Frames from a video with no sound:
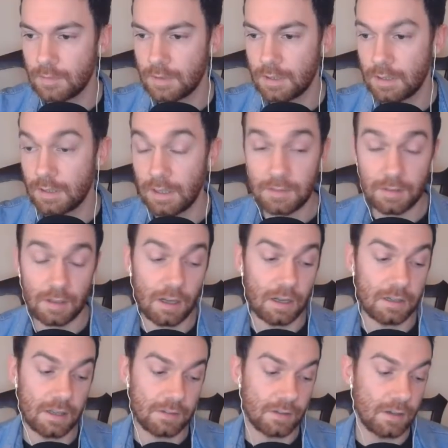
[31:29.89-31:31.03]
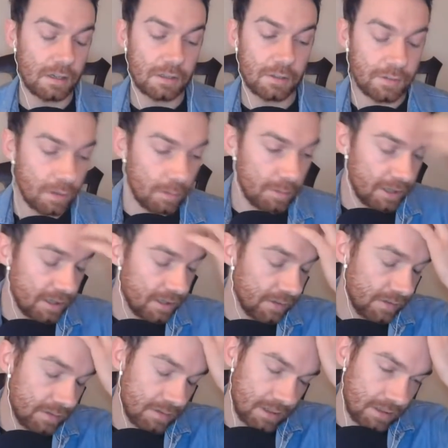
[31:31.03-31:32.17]
Whoa. That's a lot, because Dublin
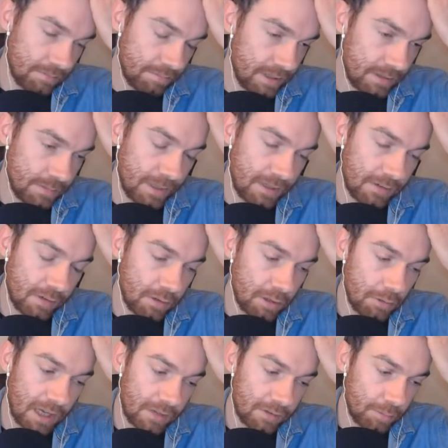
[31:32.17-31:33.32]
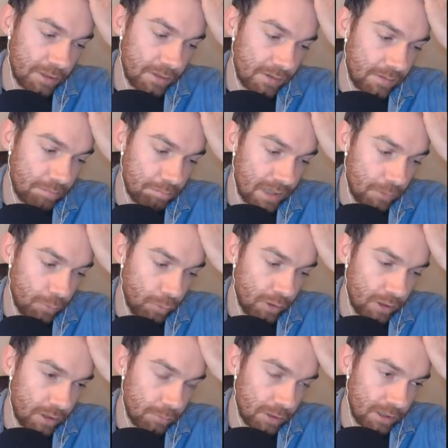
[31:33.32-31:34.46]
it depends who you ask, but it's like
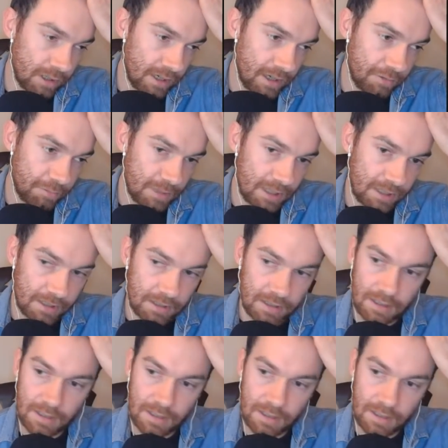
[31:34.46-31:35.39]
1.5 million.